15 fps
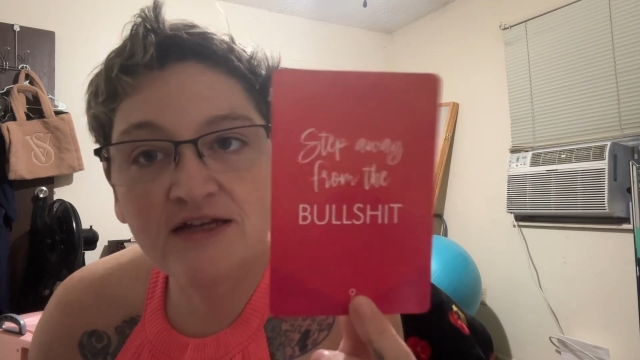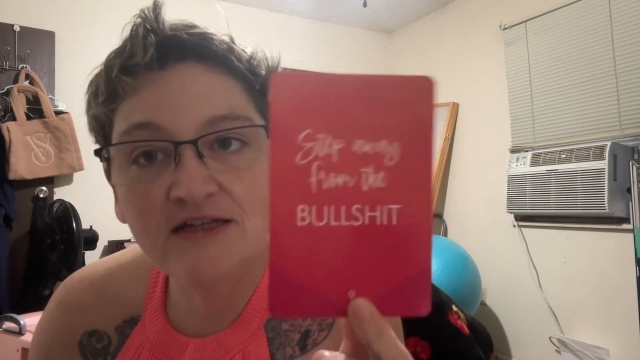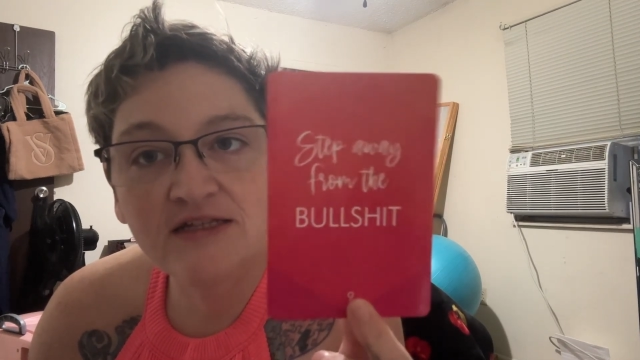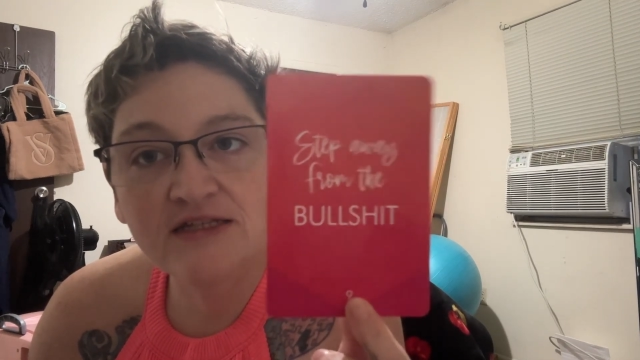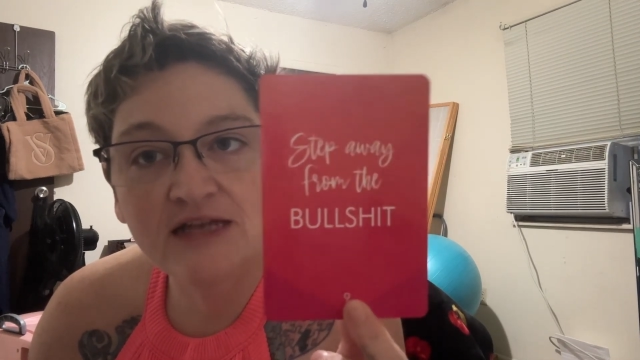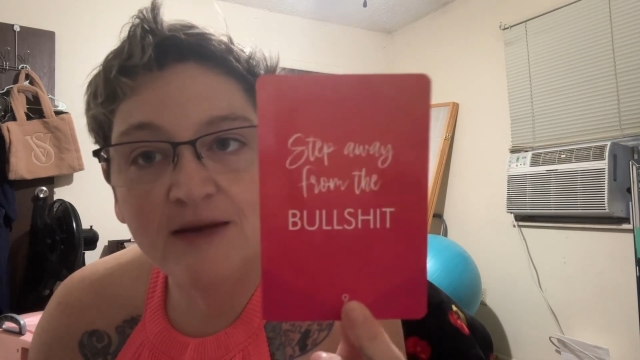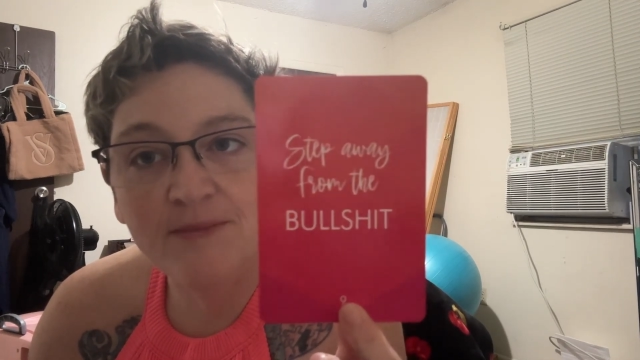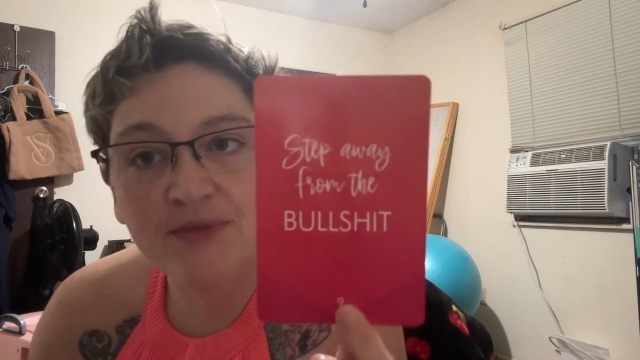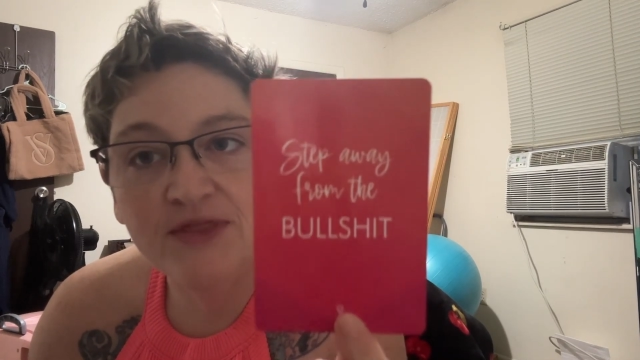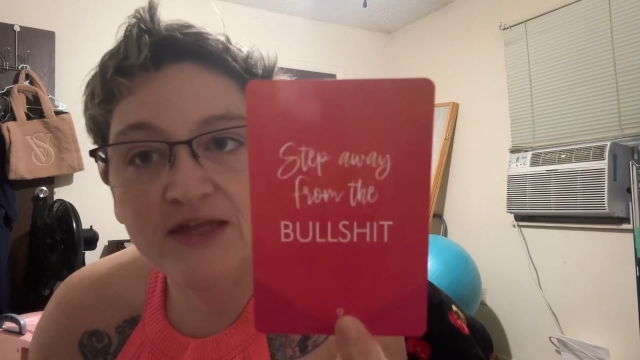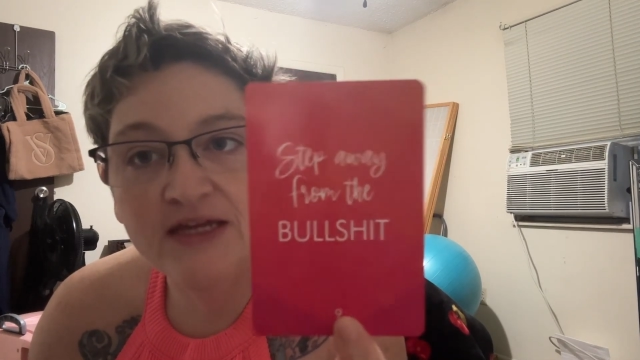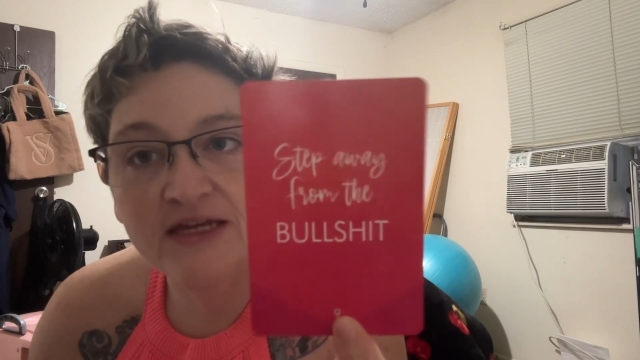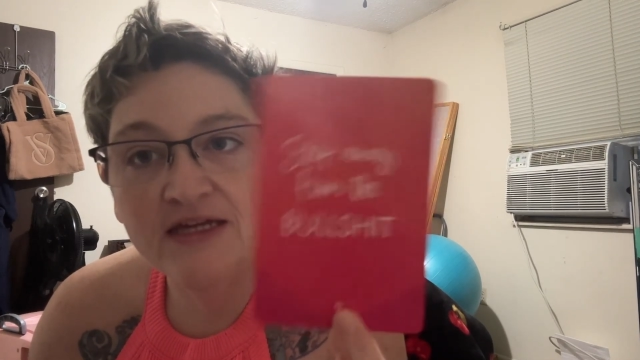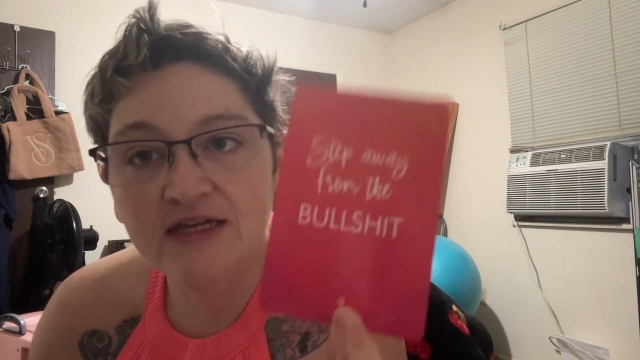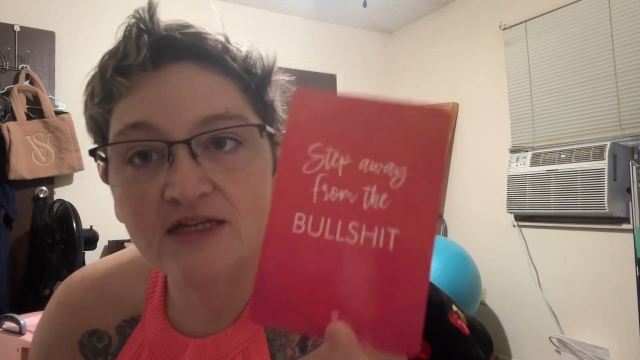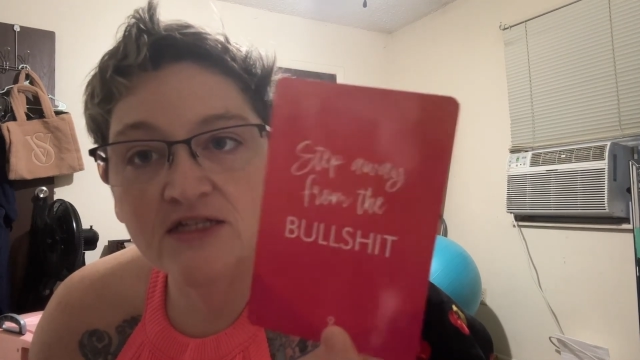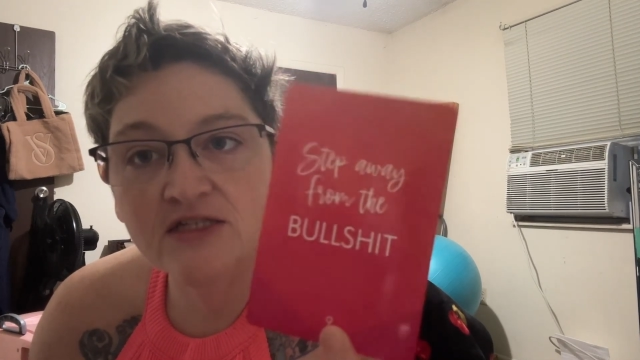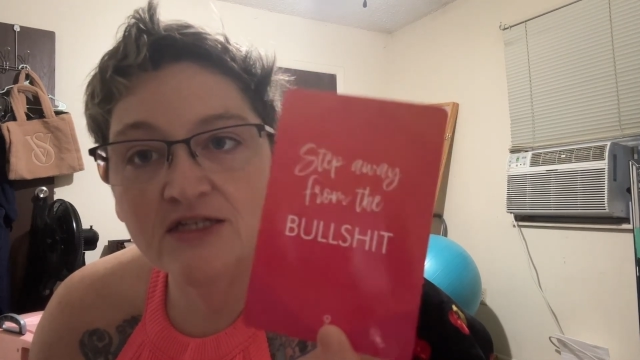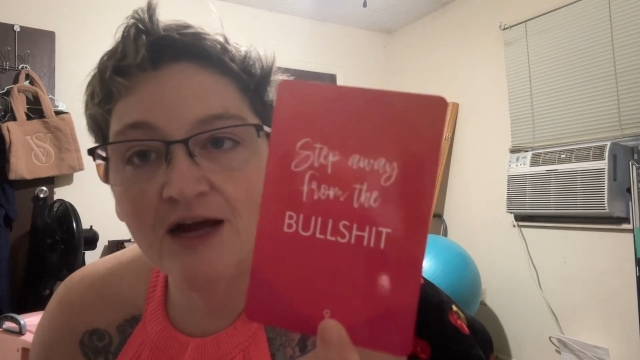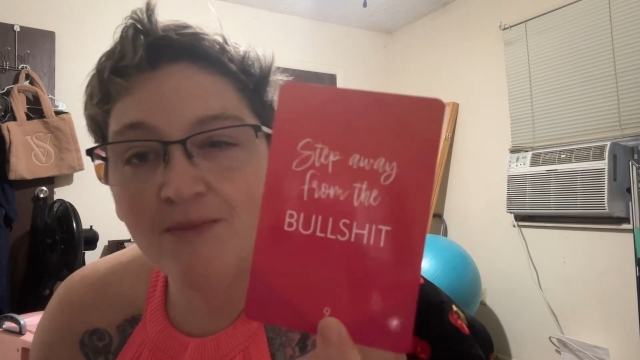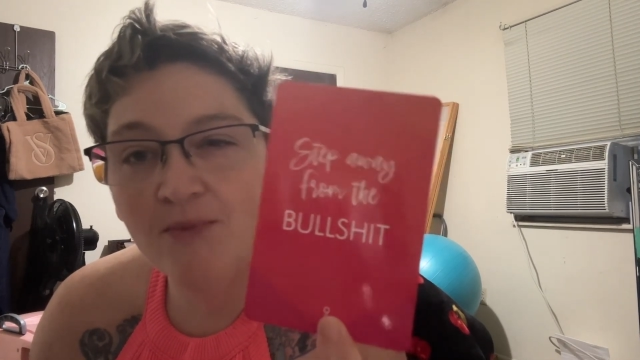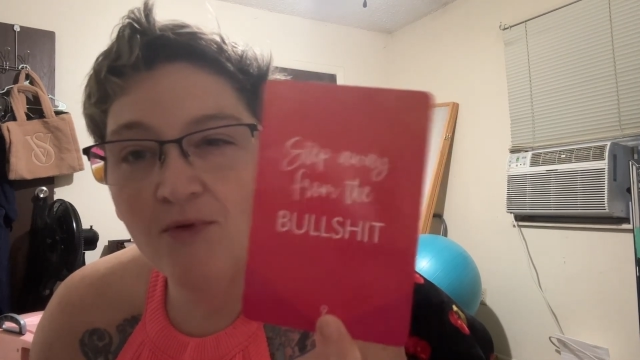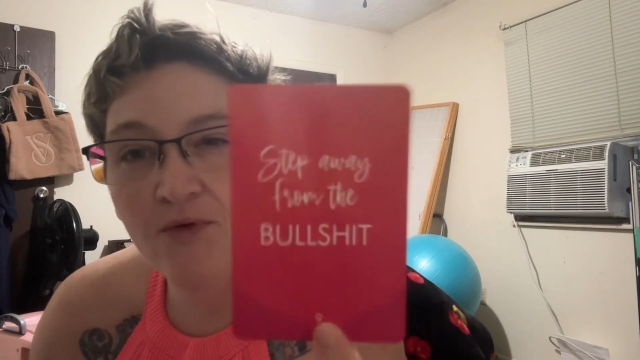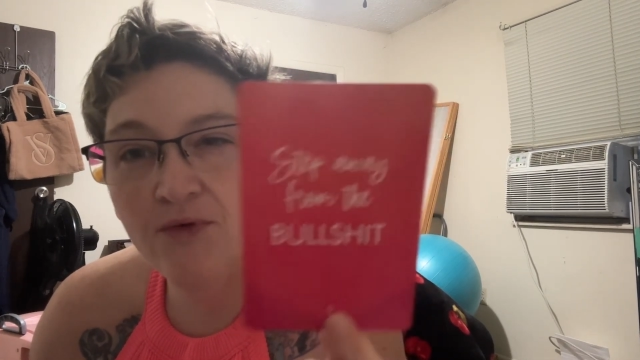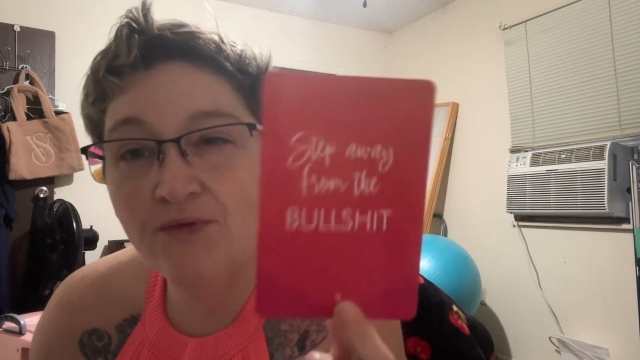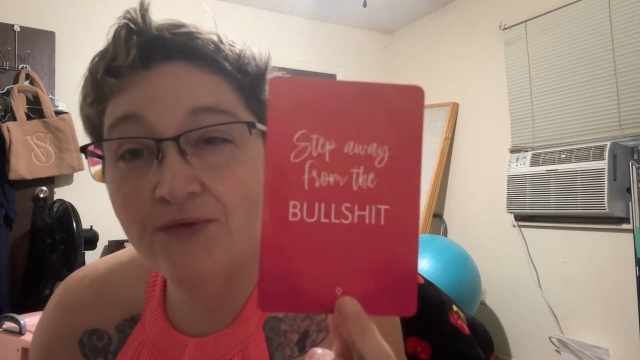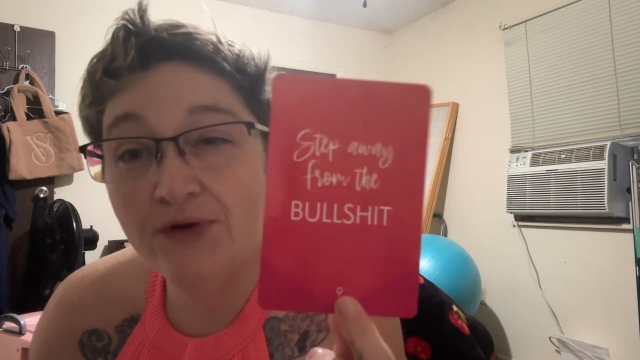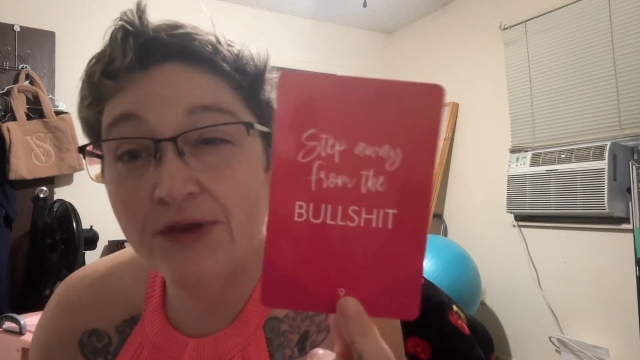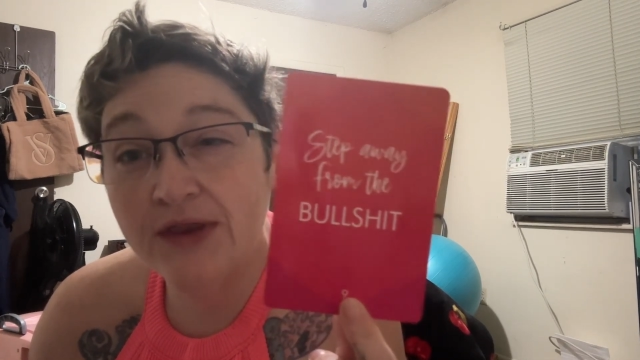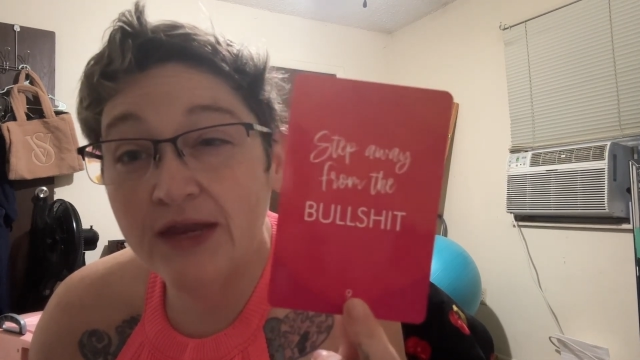Stop thinking, stop
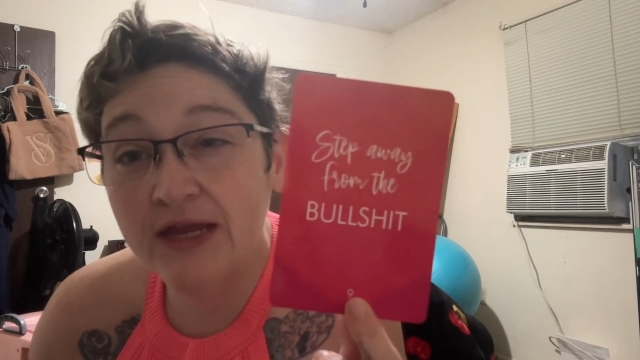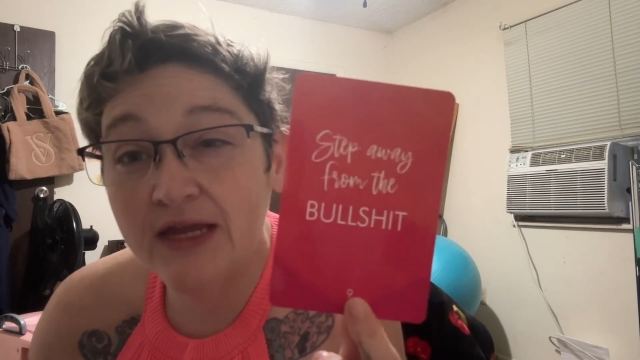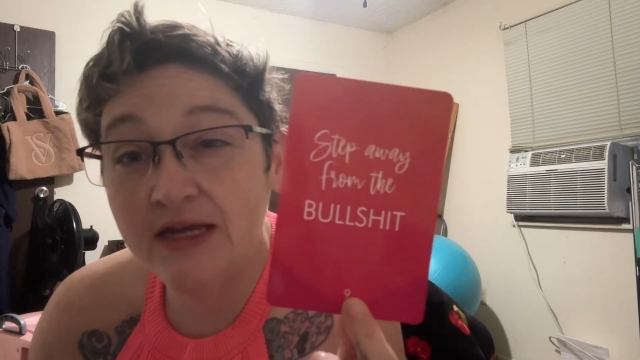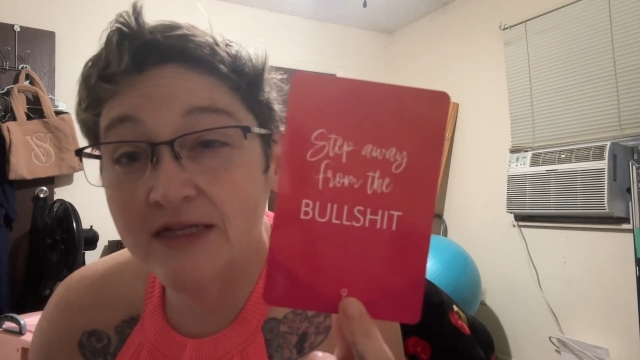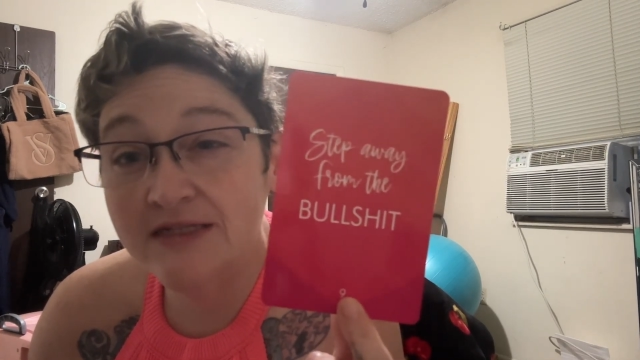overthinking,